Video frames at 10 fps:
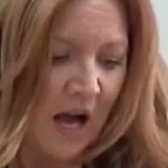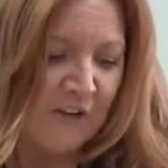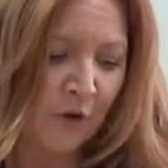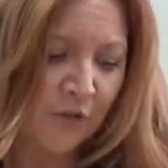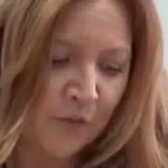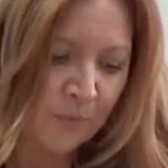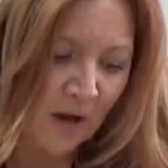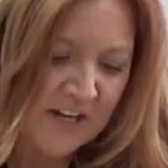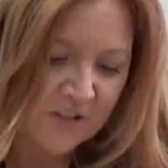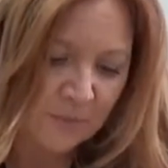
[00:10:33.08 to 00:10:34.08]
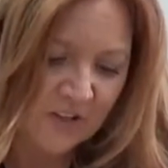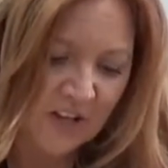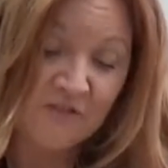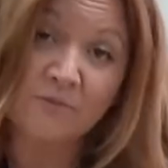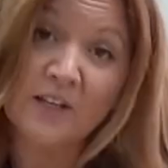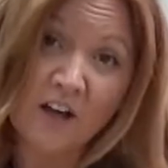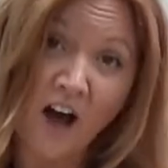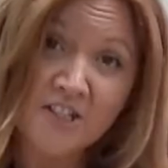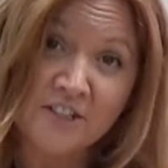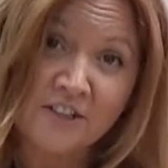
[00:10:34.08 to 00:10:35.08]
I've got some items here from the
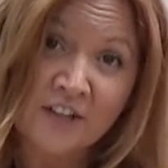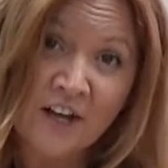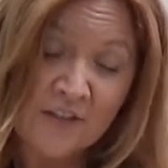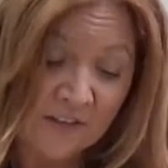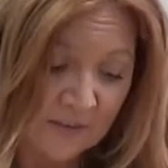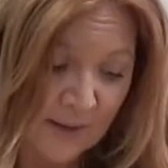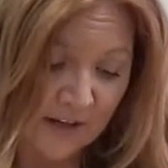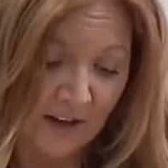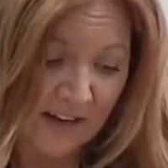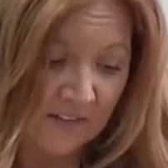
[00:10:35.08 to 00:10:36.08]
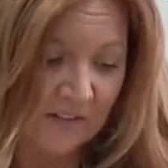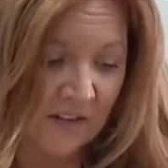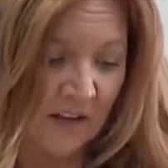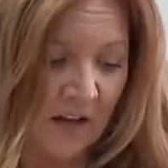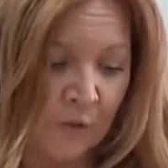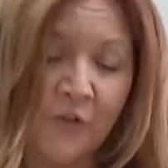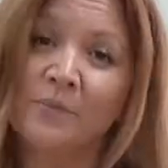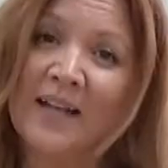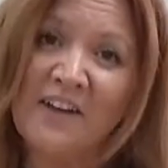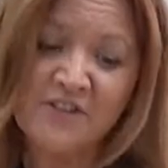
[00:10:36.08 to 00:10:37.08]
garden that smell nice. I've got
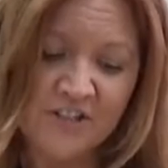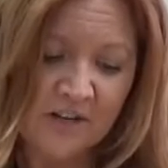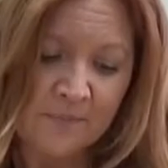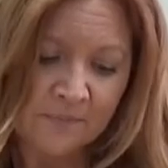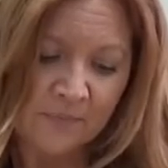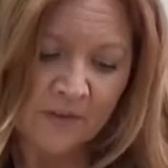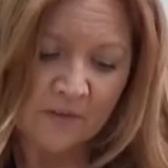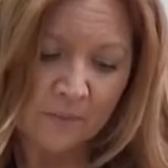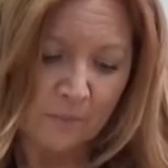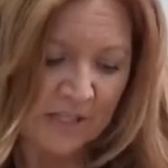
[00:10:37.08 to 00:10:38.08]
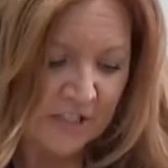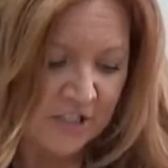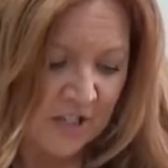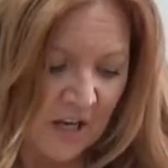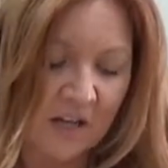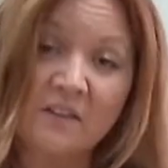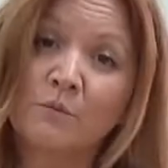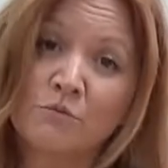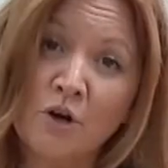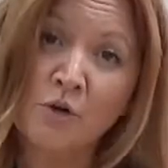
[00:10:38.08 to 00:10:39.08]
some lavender, some mint and
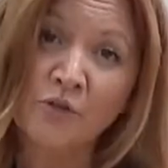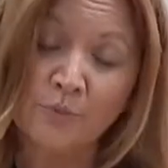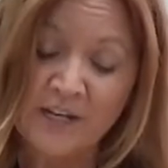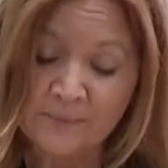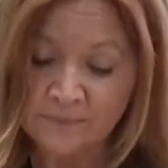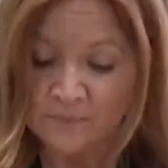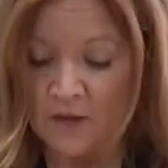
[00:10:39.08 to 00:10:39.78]
some rosemary.